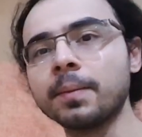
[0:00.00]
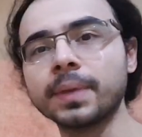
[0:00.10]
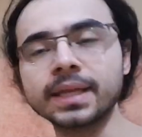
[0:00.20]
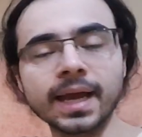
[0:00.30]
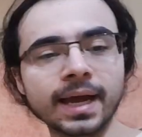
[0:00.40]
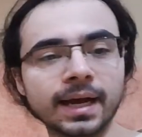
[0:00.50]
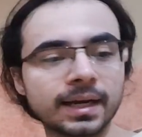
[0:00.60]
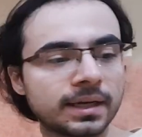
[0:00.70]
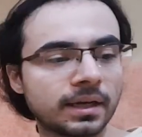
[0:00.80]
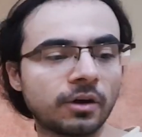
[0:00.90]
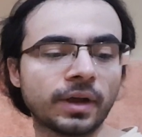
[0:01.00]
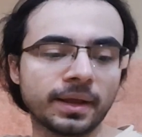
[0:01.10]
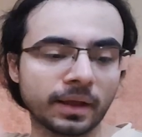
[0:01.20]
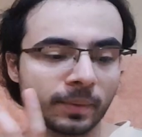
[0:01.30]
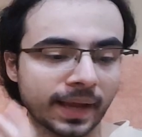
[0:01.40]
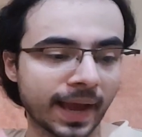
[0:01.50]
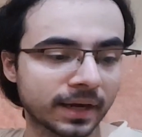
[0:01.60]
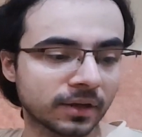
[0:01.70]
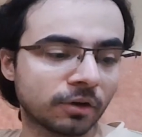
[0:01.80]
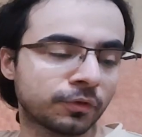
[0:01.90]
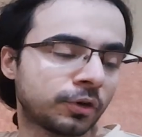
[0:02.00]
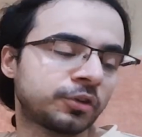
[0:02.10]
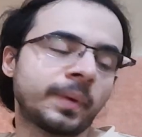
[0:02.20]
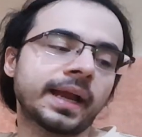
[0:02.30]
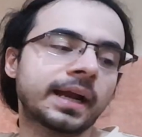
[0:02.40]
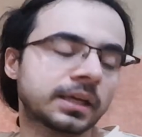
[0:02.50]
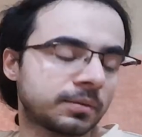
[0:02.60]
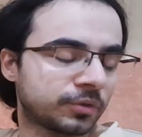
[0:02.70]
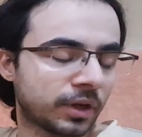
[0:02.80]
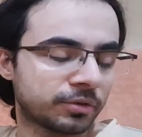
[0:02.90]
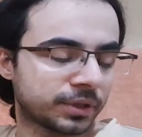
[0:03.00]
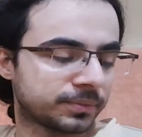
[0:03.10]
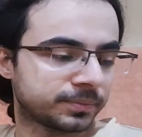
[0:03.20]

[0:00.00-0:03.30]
But yeah, okay, now I'm a cat. Of course my cat comes out.